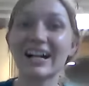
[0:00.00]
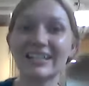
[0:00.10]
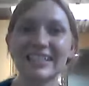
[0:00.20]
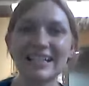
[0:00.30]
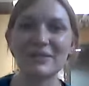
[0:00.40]

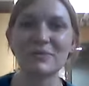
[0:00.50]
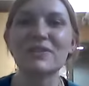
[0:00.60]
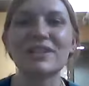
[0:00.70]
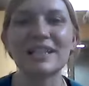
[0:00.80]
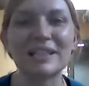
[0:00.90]
All right.
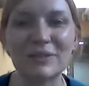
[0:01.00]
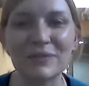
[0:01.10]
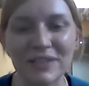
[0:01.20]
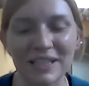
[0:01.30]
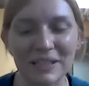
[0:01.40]
Well, thank you
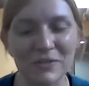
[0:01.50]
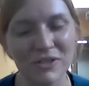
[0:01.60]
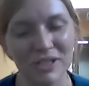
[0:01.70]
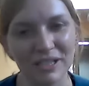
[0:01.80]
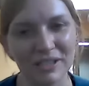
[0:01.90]
for that
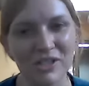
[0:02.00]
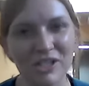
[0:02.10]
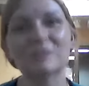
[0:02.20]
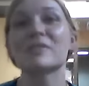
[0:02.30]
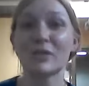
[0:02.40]

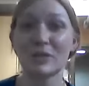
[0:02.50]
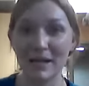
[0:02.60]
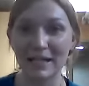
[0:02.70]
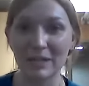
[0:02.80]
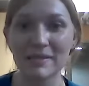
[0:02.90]
introduction. So
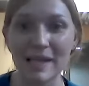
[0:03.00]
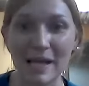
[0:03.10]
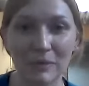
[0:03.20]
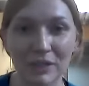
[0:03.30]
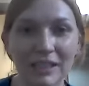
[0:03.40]
my name is
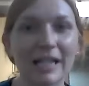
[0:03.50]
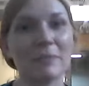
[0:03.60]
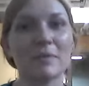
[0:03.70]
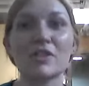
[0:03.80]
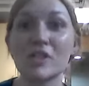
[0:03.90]
Emily.
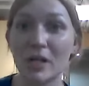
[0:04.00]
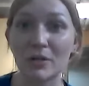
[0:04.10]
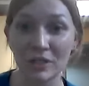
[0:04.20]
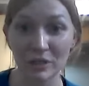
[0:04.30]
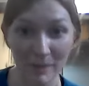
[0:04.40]
I'm the
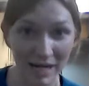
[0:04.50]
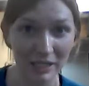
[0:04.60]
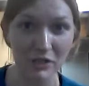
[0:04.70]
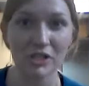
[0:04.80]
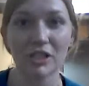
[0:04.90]
shelter
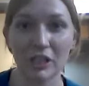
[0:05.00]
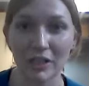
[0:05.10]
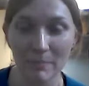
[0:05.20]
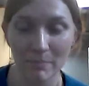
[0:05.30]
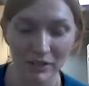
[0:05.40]
manager here
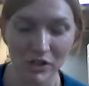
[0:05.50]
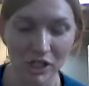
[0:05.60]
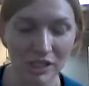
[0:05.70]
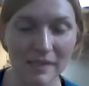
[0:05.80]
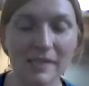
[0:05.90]
at
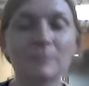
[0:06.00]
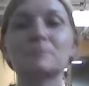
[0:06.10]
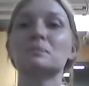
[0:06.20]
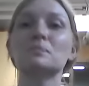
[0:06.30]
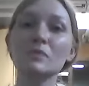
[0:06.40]

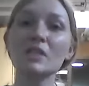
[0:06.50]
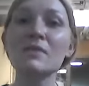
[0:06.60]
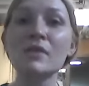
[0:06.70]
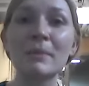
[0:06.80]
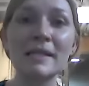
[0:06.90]
Benches.
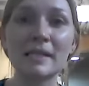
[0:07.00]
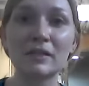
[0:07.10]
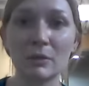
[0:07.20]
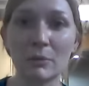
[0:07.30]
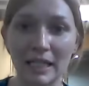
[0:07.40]
So
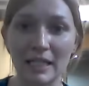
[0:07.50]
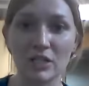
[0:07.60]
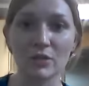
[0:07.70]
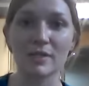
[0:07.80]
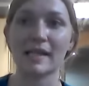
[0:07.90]
basically what I
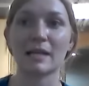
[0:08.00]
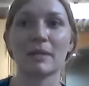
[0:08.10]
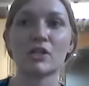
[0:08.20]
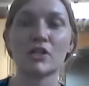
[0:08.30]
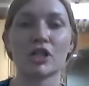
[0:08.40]
do is I
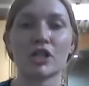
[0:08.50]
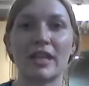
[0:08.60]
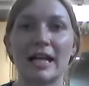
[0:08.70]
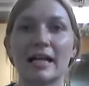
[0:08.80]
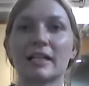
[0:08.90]
make sure
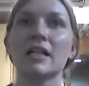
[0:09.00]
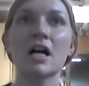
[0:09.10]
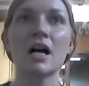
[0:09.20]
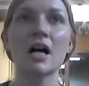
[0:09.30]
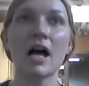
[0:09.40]
that
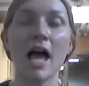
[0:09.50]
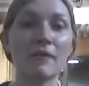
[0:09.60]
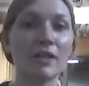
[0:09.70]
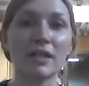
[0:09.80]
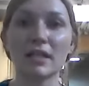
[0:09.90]

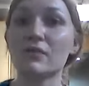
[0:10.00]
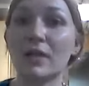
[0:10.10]
everything is